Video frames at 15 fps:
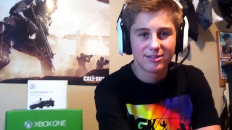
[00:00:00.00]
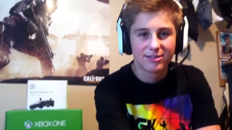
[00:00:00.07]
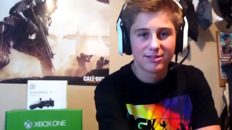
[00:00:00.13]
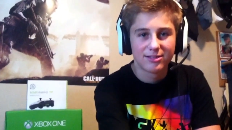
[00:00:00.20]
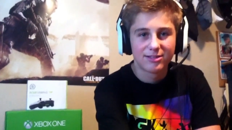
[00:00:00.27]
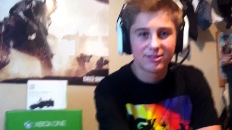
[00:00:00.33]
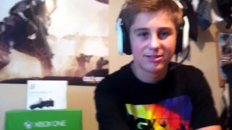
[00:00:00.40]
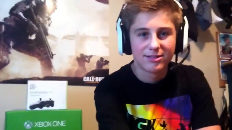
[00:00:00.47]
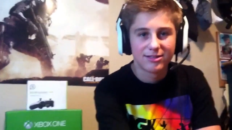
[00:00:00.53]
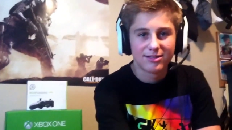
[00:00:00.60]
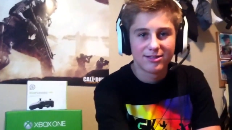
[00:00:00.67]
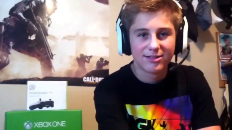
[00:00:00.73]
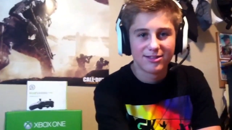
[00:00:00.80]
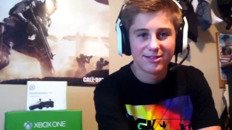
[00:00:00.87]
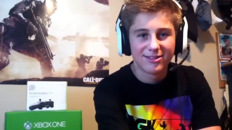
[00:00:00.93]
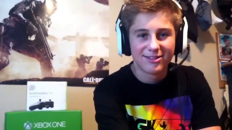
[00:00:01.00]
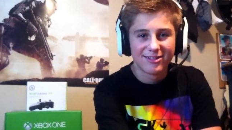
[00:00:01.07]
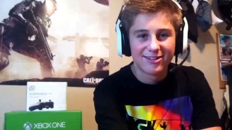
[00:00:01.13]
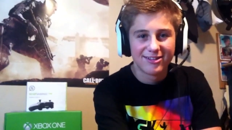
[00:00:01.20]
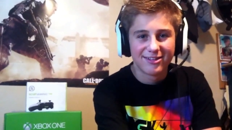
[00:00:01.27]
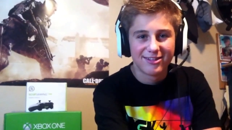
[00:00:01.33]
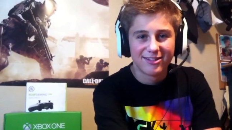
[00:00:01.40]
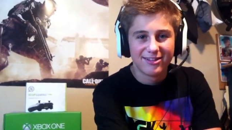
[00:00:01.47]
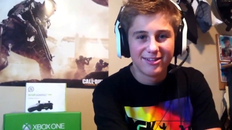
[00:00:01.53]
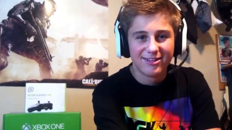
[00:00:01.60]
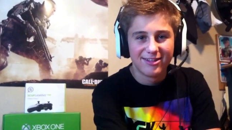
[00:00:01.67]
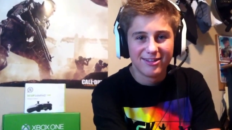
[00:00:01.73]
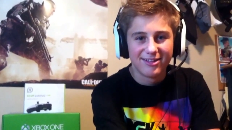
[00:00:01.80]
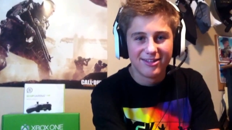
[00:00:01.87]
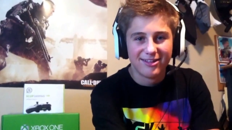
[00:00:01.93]

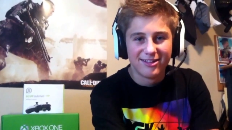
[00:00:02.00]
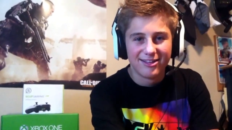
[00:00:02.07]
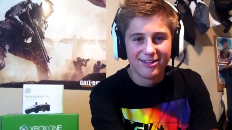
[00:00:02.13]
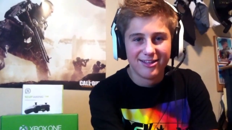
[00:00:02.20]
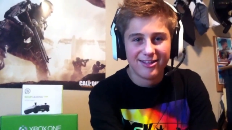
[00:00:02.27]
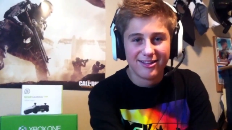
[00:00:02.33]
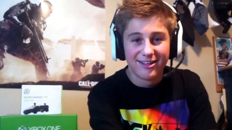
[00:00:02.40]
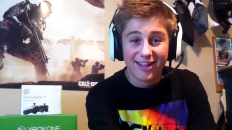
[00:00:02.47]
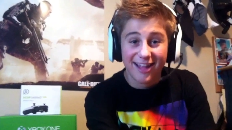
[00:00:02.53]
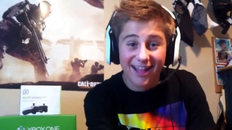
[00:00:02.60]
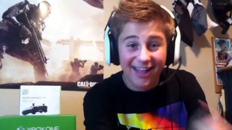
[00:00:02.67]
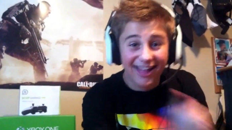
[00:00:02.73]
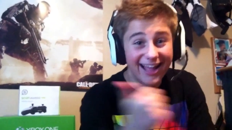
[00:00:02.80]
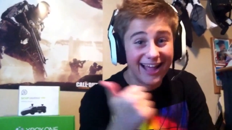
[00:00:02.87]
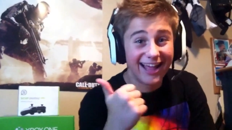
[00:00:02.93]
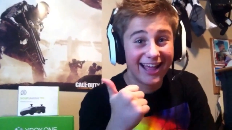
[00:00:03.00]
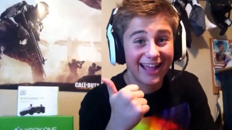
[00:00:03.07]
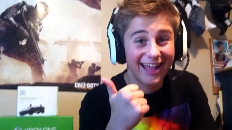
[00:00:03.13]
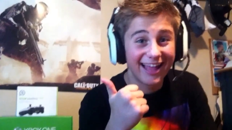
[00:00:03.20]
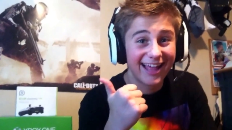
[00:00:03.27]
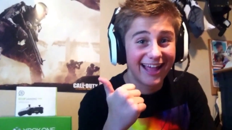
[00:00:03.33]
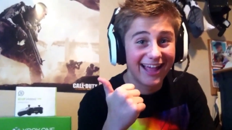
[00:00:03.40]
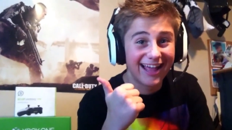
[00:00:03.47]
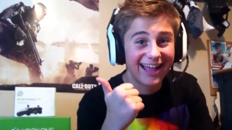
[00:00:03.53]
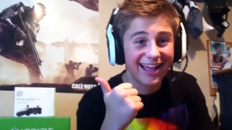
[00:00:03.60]
Nobody speaks.